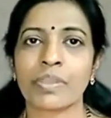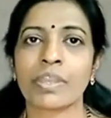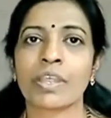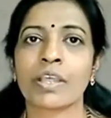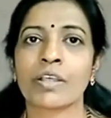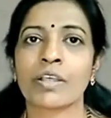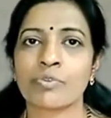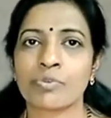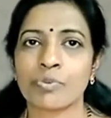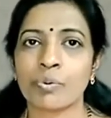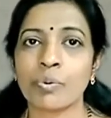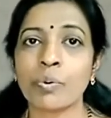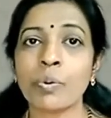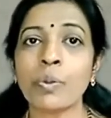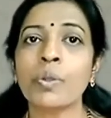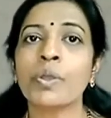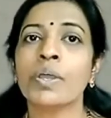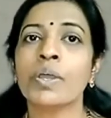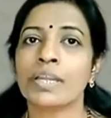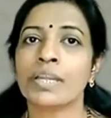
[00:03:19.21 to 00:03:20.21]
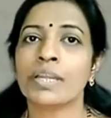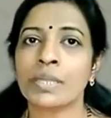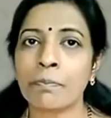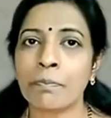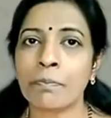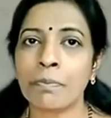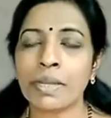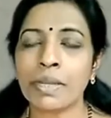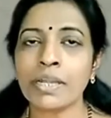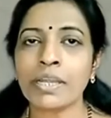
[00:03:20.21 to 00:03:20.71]
So,
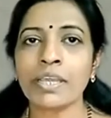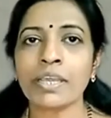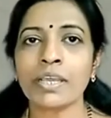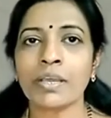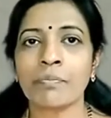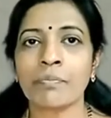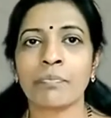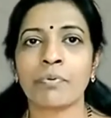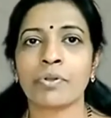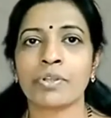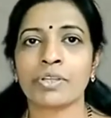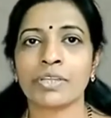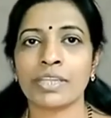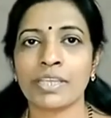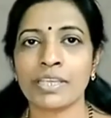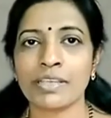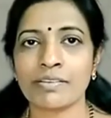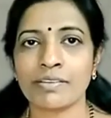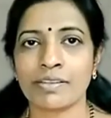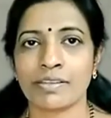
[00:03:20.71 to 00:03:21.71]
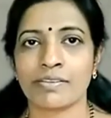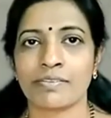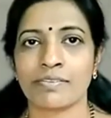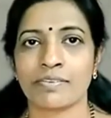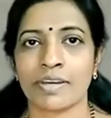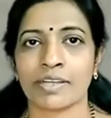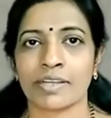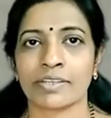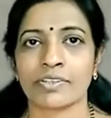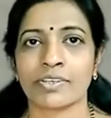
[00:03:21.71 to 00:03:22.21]
depending upon these
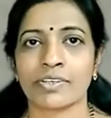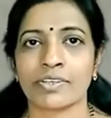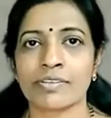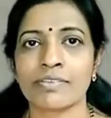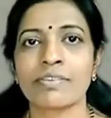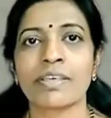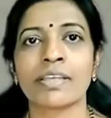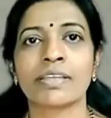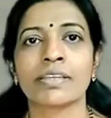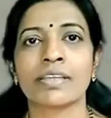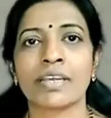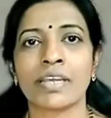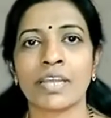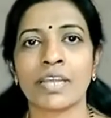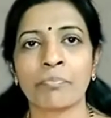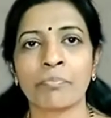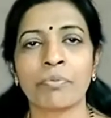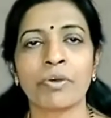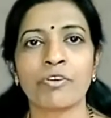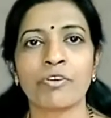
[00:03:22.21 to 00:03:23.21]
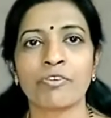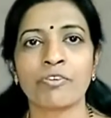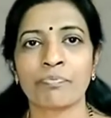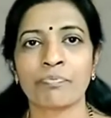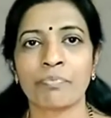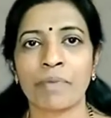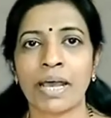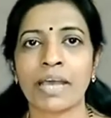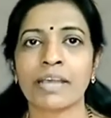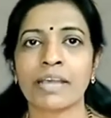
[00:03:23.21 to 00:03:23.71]
instructions and the number of
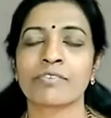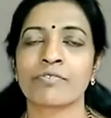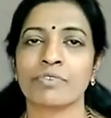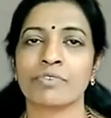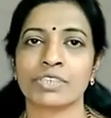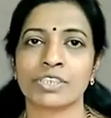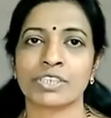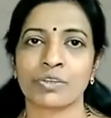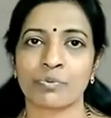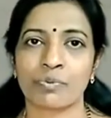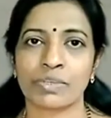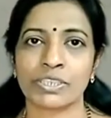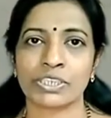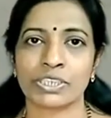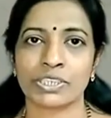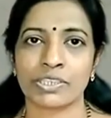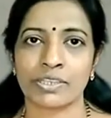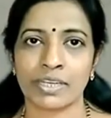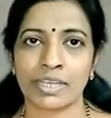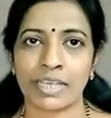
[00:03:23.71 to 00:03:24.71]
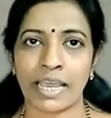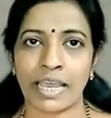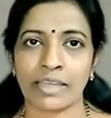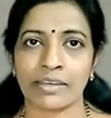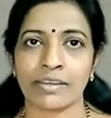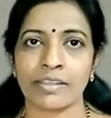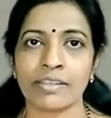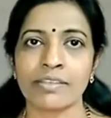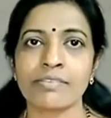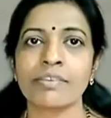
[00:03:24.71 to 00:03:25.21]
marks which a question
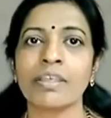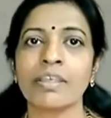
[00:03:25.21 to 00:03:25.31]
carries,